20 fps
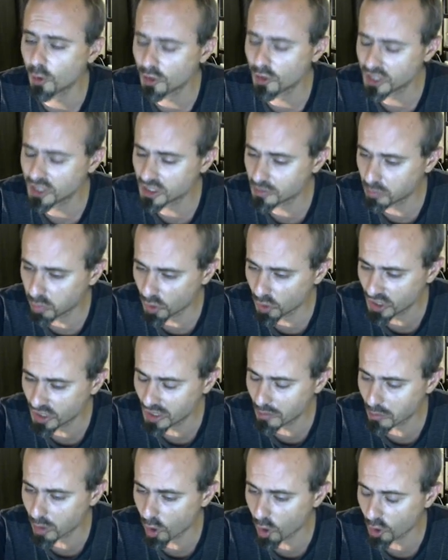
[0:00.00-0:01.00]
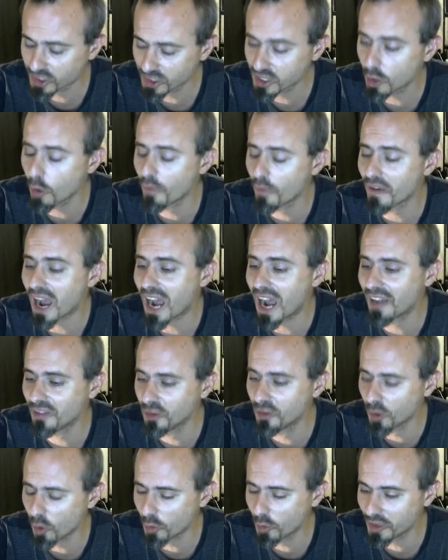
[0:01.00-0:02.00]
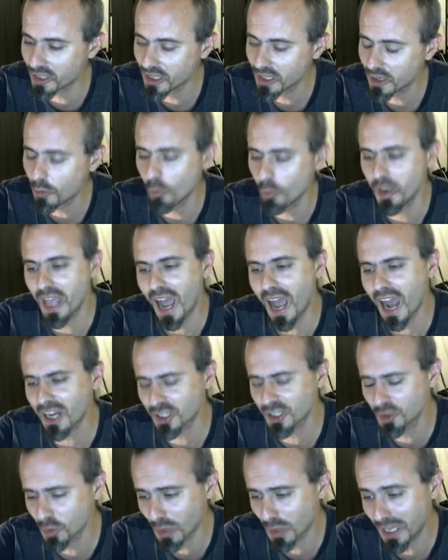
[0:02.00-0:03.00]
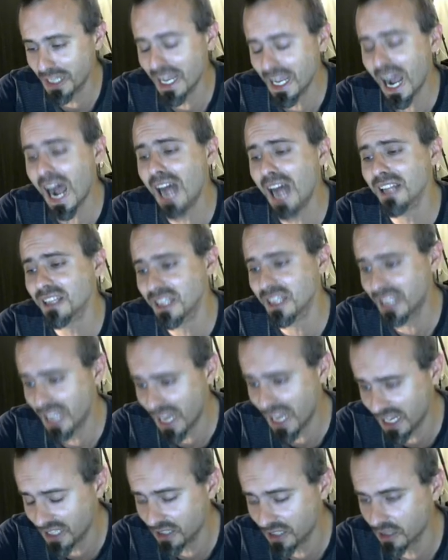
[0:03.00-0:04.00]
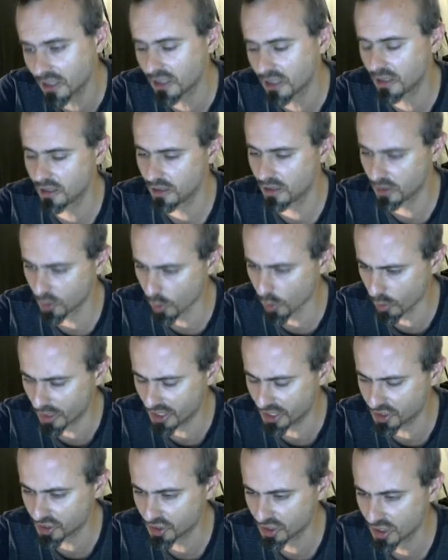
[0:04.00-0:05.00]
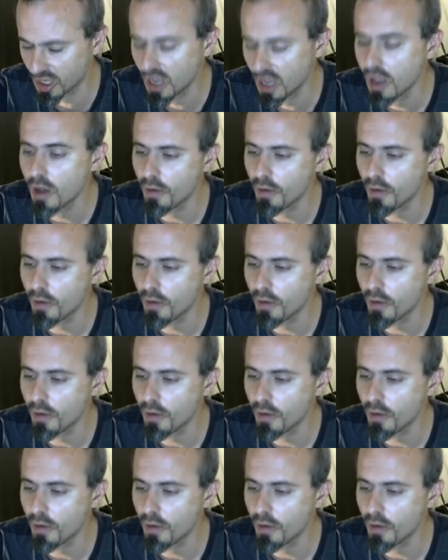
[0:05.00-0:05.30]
And all these building blocks of unknowing, we actually attain knowledge.